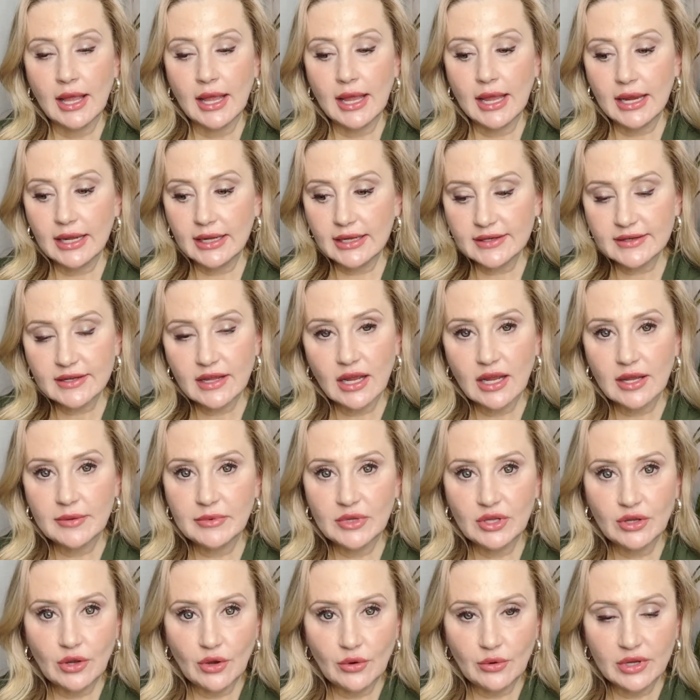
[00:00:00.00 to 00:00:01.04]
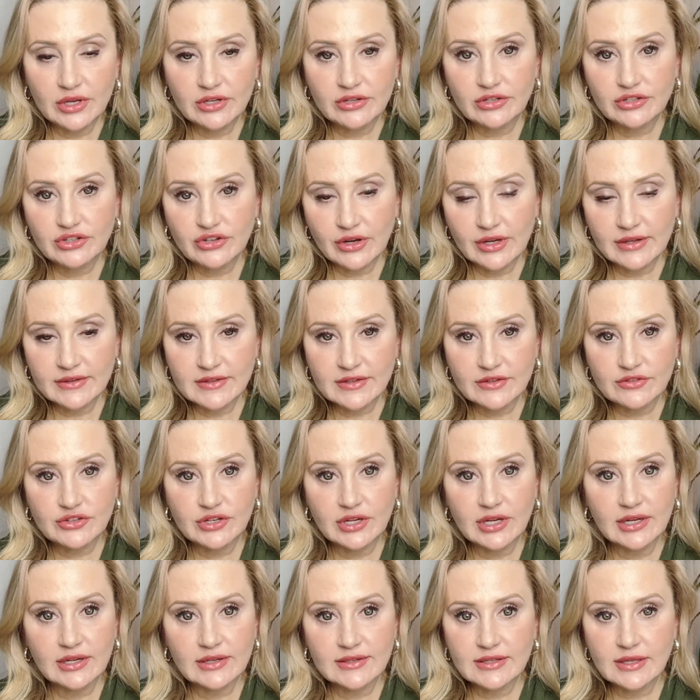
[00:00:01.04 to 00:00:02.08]
Anytime you go into
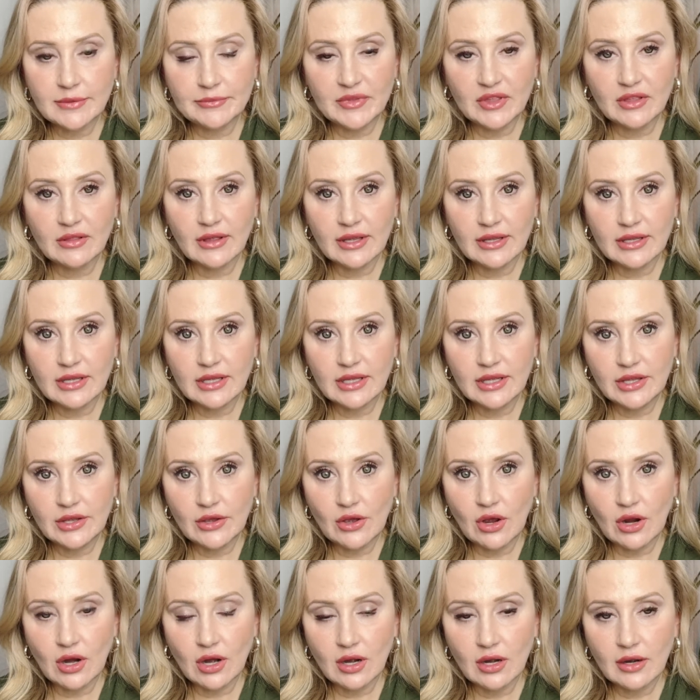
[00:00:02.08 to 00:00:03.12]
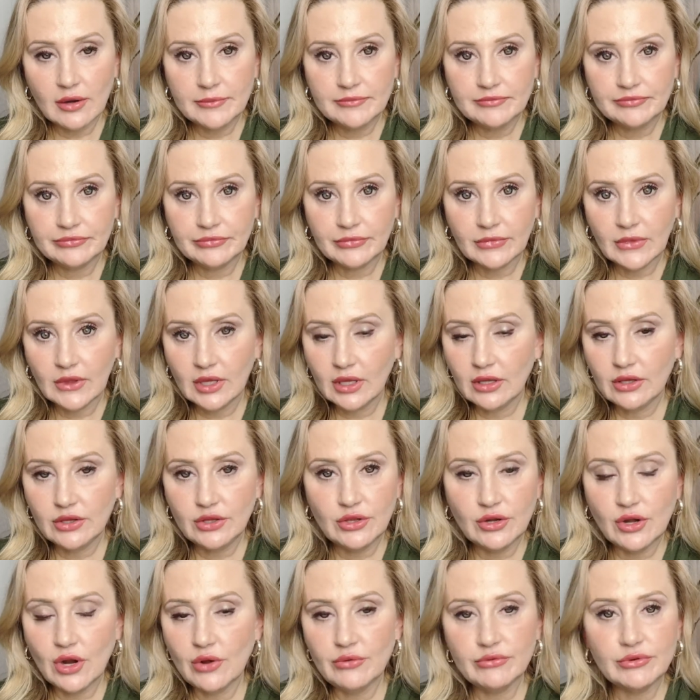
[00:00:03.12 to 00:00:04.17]
transitioning into something like ER,
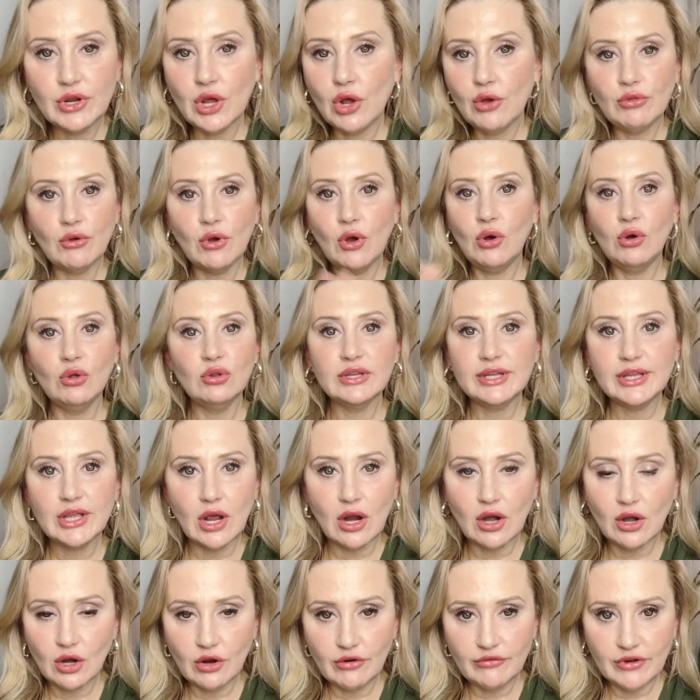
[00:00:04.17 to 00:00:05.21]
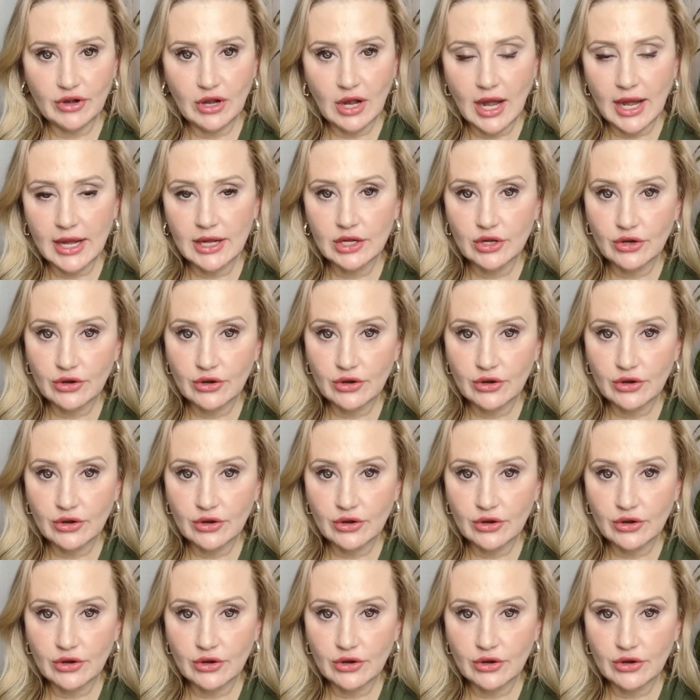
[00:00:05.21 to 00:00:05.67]
you don't know the whole ER overnight.